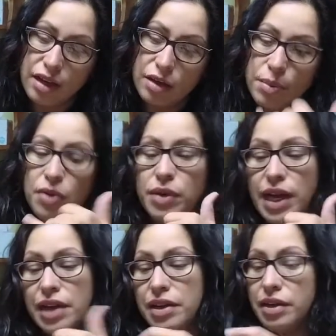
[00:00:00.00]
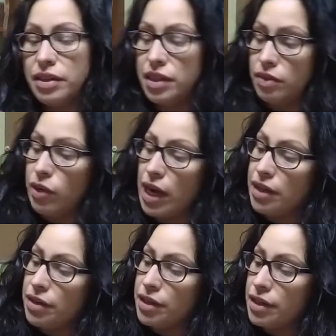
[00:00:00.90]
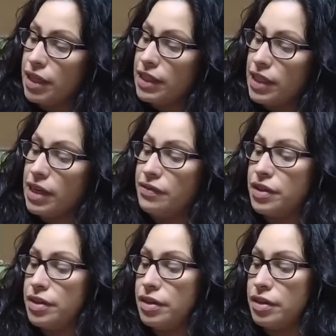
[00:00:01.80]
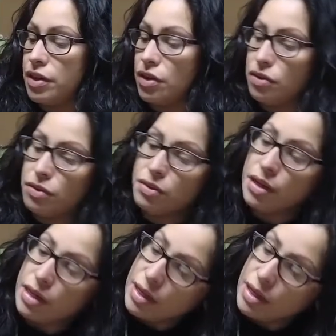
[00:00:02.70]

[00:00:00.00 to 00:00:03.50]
but when I learned, they said never go